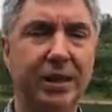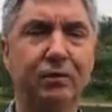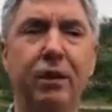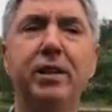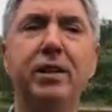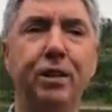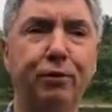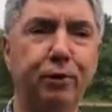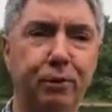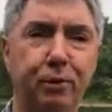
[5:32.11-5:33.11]
is very
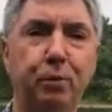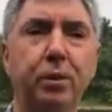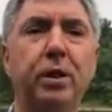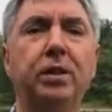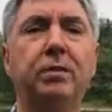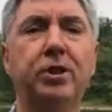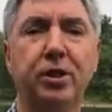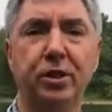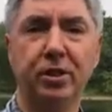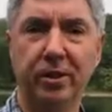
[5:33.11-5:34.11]
different from the world of
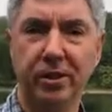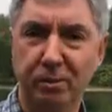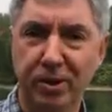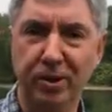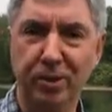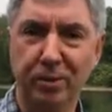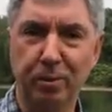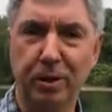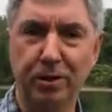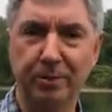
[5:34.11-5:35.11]
digital in the rest of the
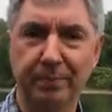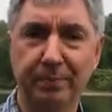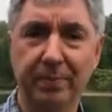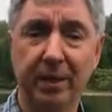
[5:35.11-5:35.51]
world.